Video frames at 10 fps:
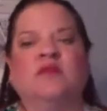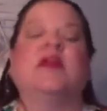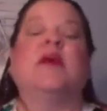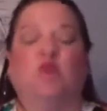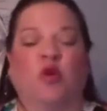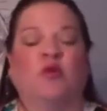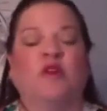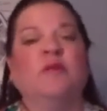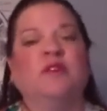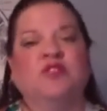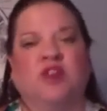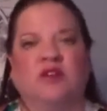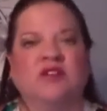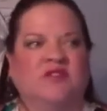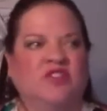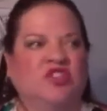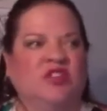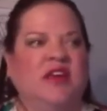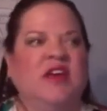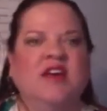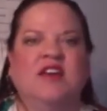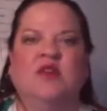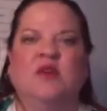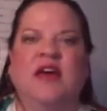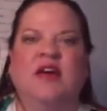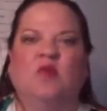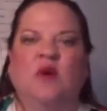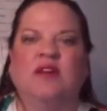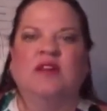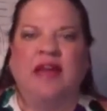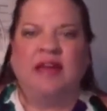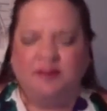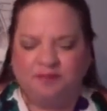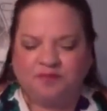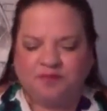well, not born with, but Charles eventually, you know, he had one leg